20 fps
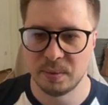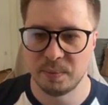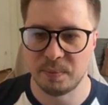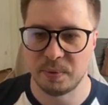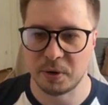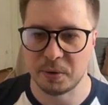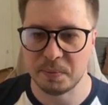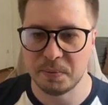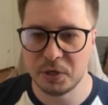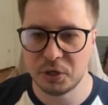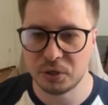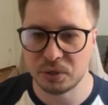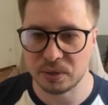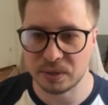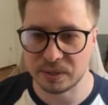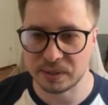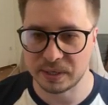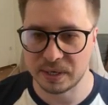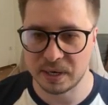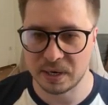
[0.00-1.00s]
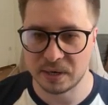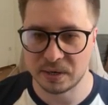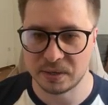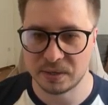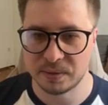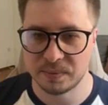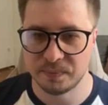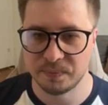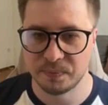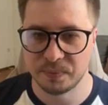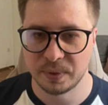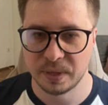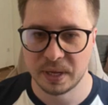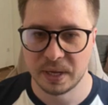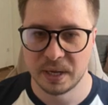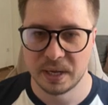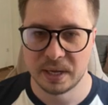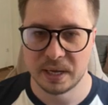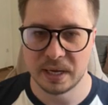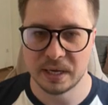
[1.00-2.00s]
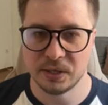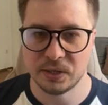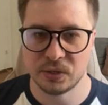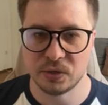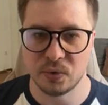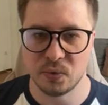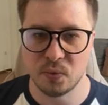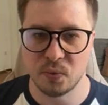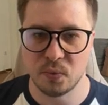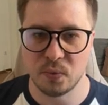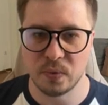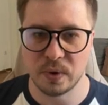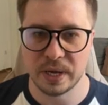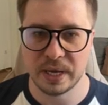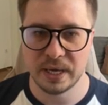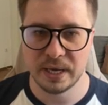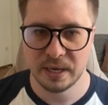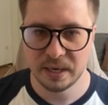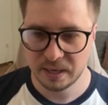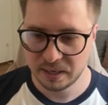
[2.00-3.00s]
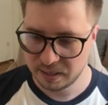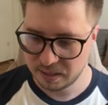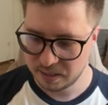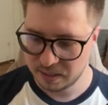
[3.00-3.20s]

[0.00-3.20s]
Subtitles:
permissions guard. Yeah, so we